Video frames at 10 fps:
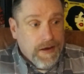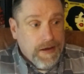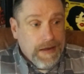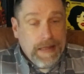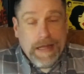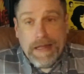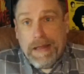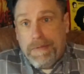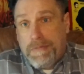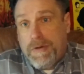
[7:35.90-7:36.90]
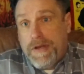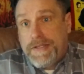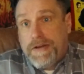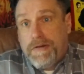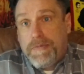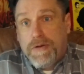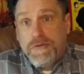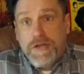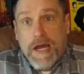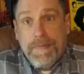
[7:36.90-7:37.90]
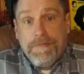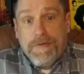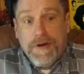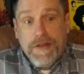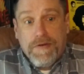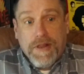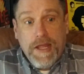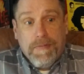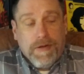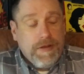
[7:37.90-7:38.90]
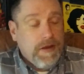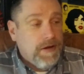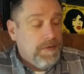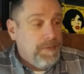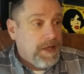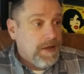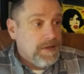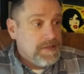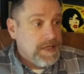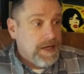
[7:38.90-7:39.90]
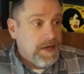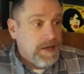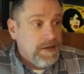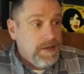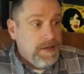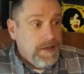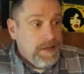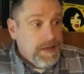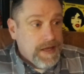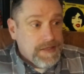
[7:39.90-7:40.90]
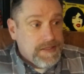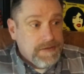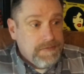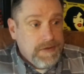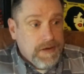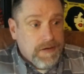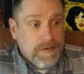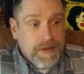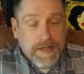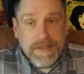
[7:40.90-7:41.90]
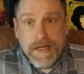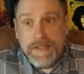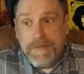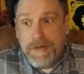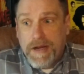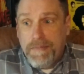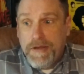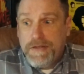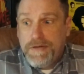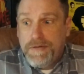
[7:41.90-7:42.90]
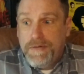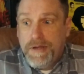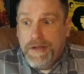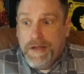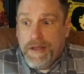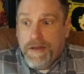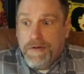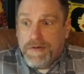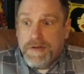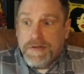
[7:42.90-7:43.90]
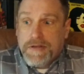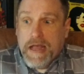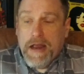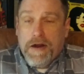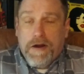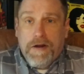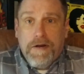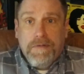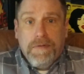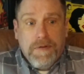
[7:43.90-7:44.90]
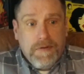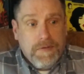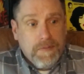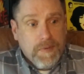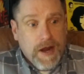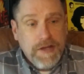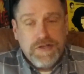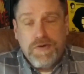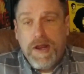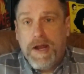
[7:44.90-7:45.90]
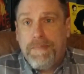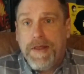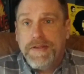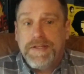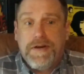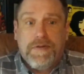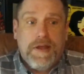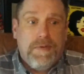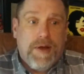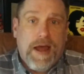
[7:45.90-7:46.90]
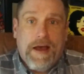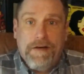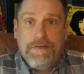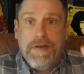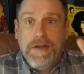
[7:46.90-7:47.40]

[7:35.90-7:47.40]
I, am going to tell them to go shopping for another label, you know, because uh, that's you know that's not something I'm into. You know, it's kind of hard when I straight up on the center label have